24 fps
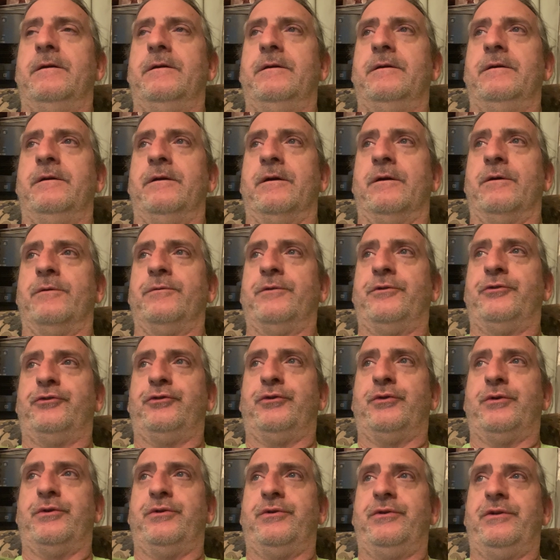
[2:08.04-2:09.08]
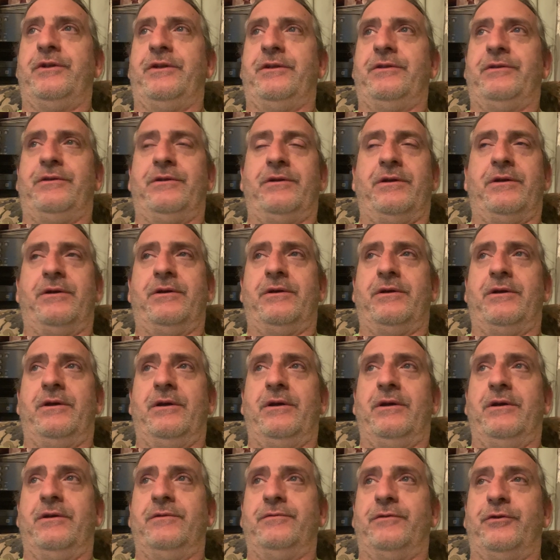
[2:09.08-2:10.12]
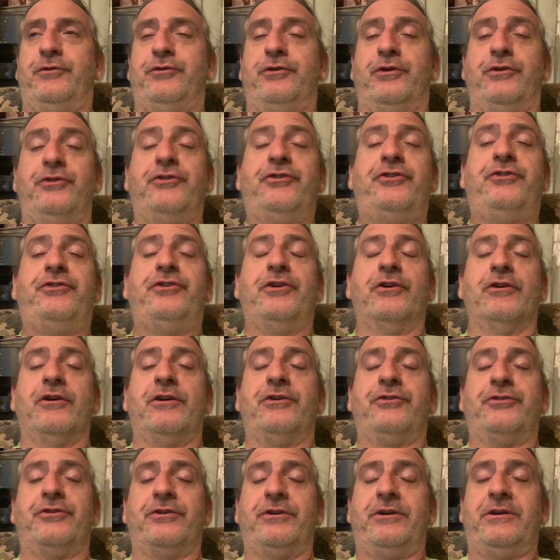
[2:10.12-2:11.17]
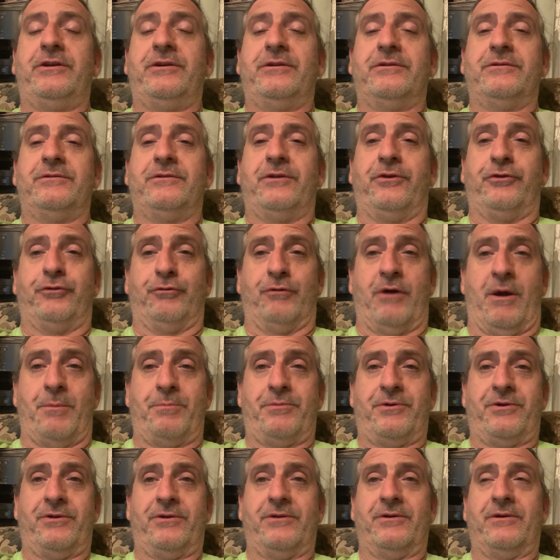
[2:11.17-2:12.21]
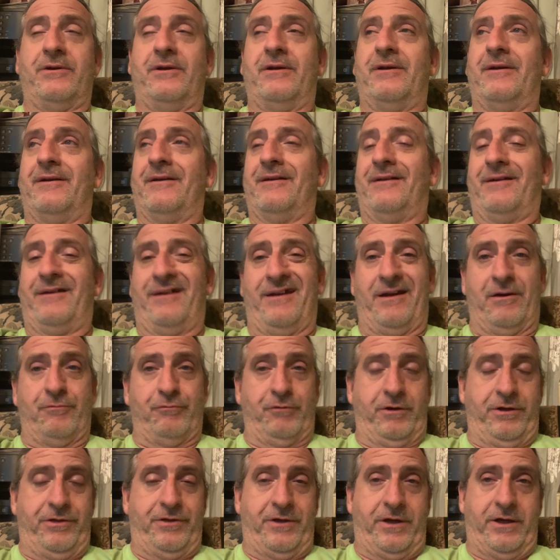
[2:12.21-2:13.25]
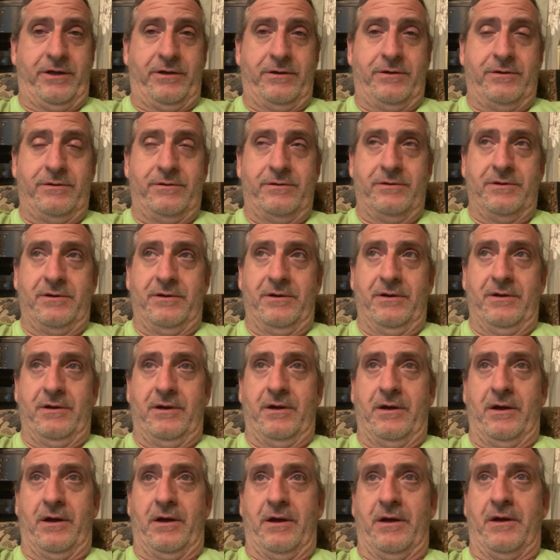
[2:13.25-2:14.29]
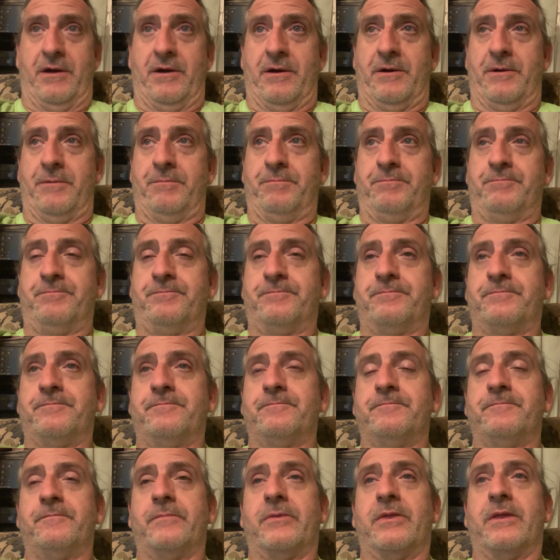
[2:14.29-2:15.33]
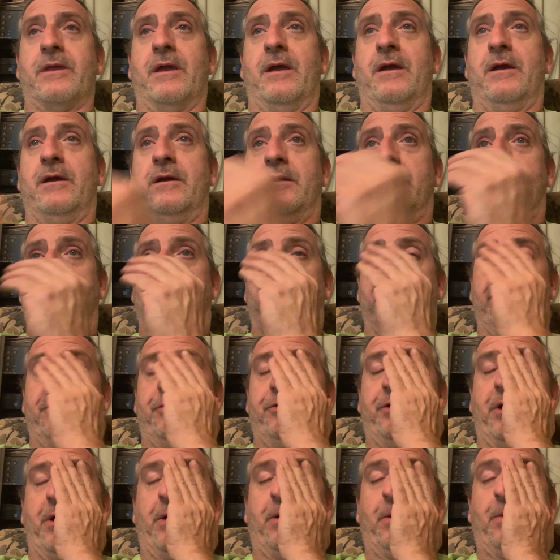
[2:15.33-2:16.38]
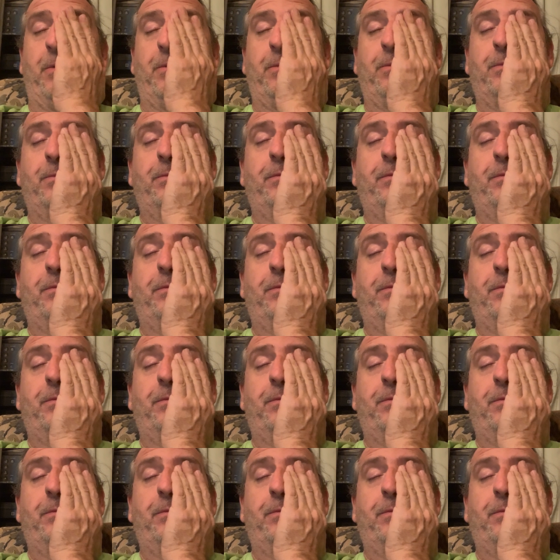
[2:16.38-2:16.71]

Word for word: you know, this could this could seriously disrupt everything. Um, so,